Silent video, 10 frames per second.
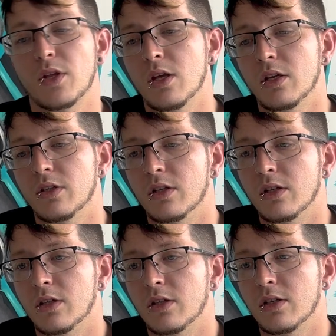Your A
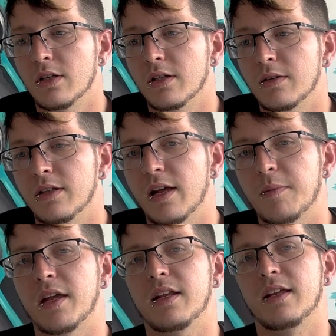D H D is yeah,
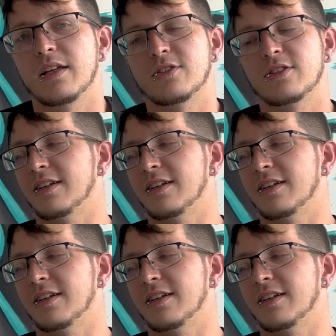like my A D H D.